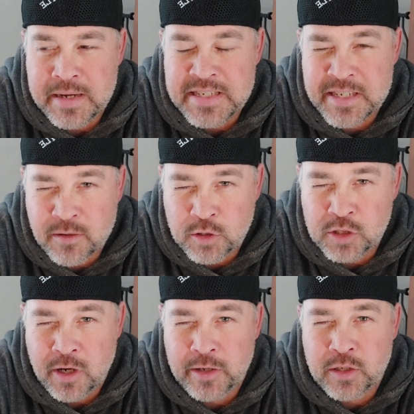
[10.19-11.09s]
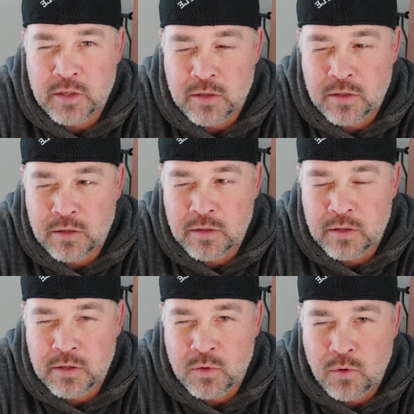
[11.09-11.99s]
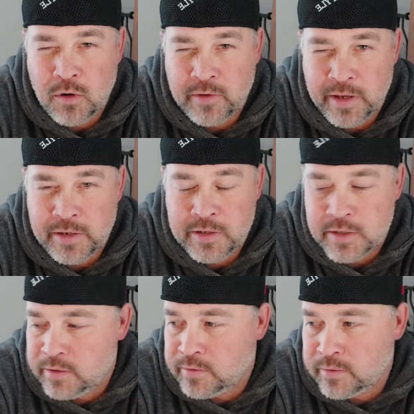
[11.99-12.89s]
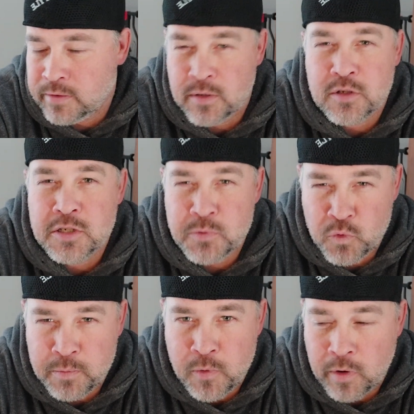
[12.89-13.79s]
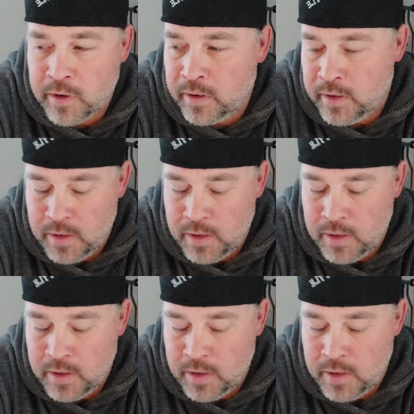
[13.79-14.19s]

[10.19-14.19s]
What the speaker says: single shot 12 gauge smooth bore.